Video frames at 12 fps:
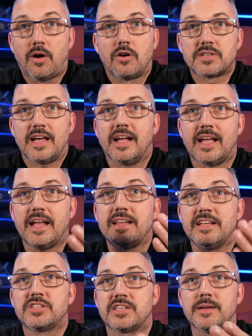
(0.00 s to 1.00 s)
I'll say it again.
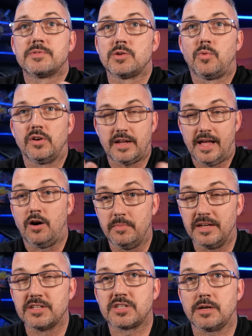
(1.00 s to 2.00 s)
He seems to want out,
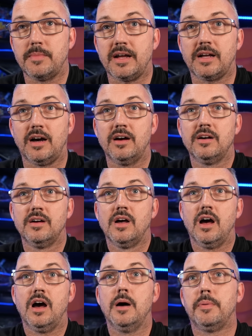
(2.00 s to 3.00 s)
meaning Scamacca,
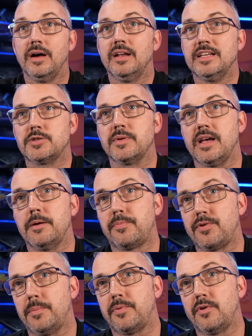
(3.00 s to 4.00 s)
uh, but unless we get a
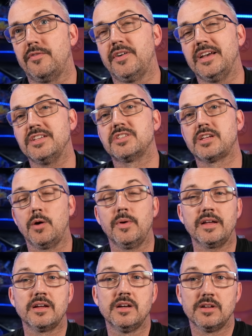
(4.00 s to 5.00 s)
proper offer, he's
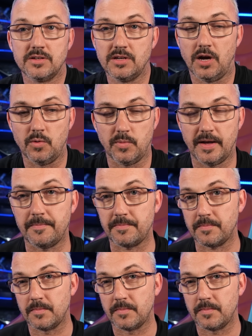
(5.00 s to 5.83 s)
going nowhere.